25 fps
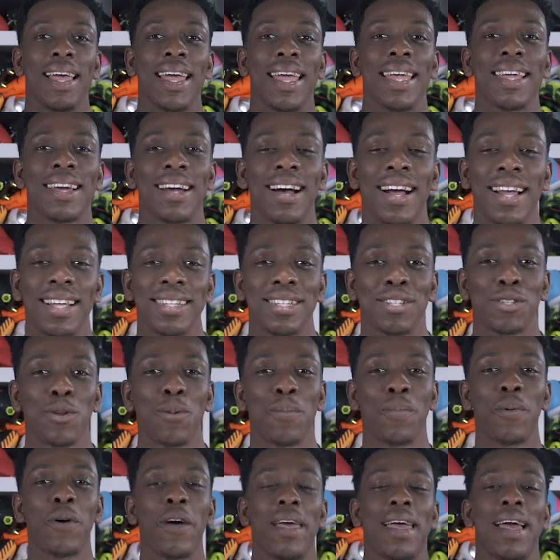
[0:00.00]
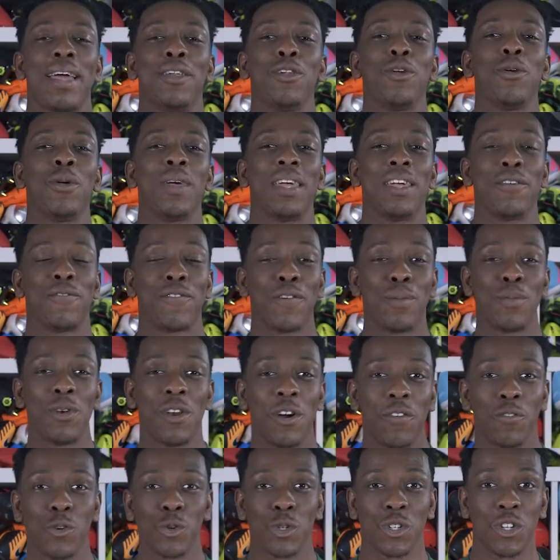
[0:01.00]
Hey guys, it's your boy Anu here from
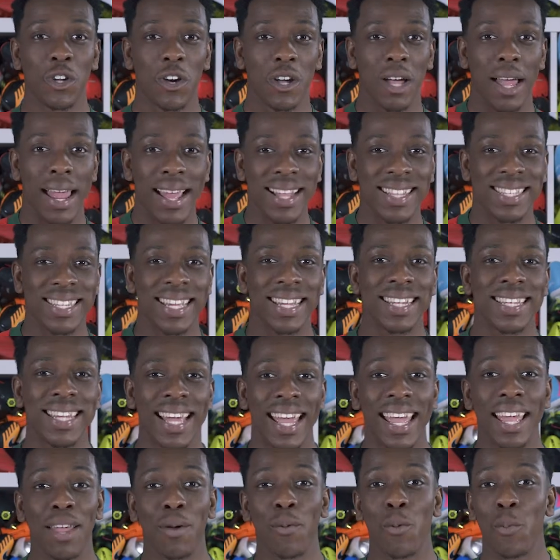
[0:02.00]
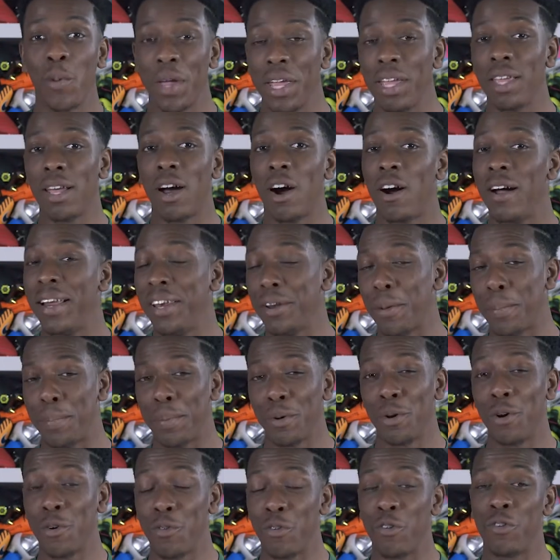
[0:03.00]
Lovell Soccer, and today we are in the
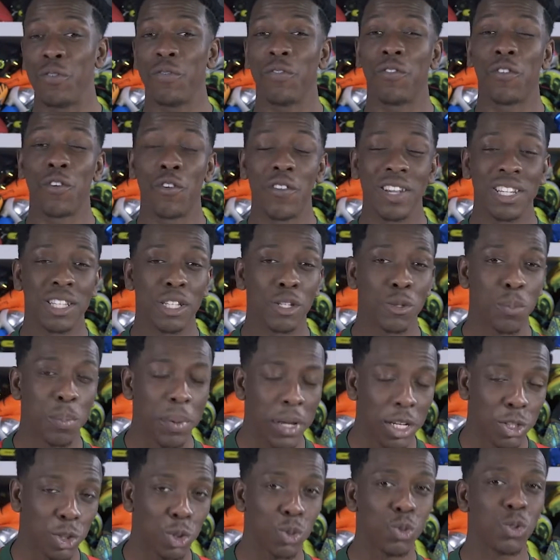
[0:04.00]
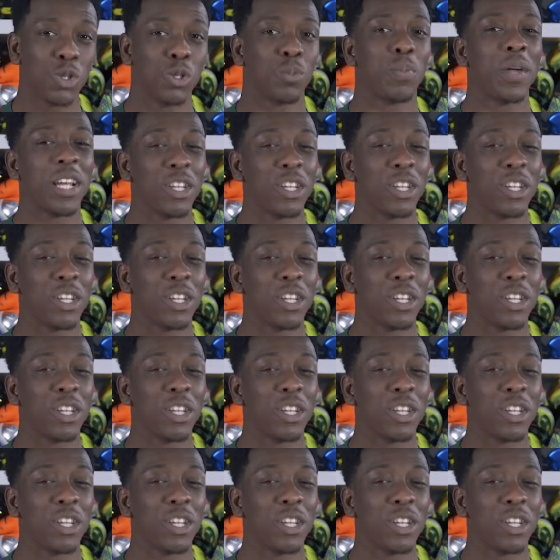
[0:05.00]
boot room for a special,